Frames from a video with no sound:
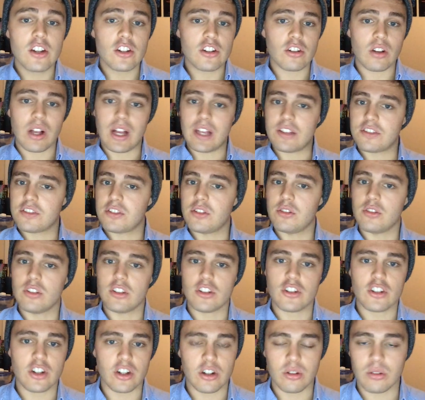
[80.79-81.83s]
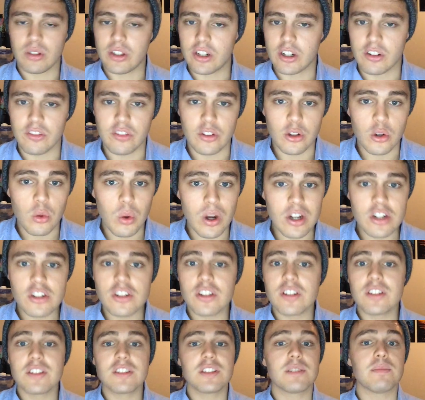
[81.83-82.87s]
She'll ask you the general interview
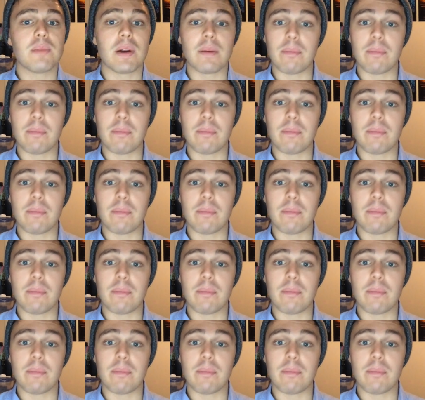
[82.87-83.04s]
questions.